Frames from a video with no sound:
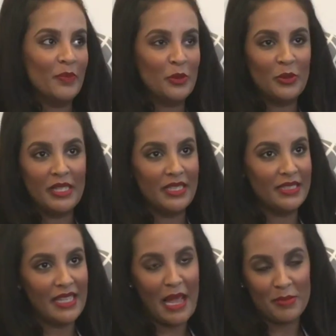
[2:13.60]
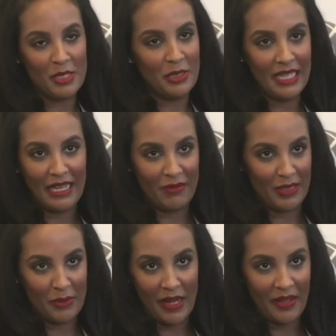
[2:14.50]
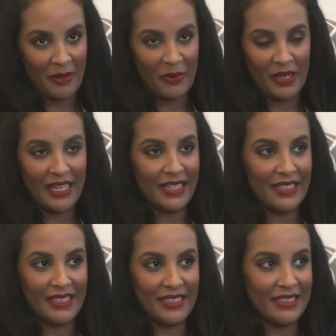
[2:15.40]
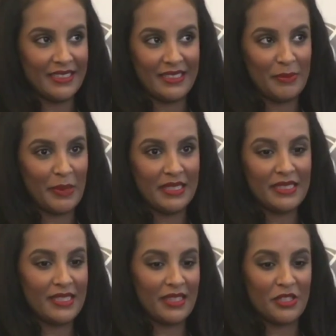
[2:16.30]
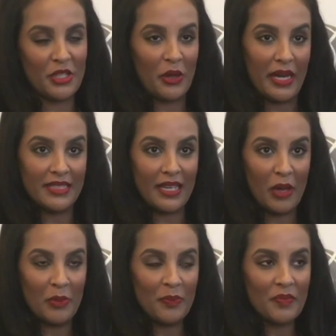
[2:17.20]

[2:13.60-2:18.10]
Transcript: who is absolutely lovely, by the way, he's been such a great help.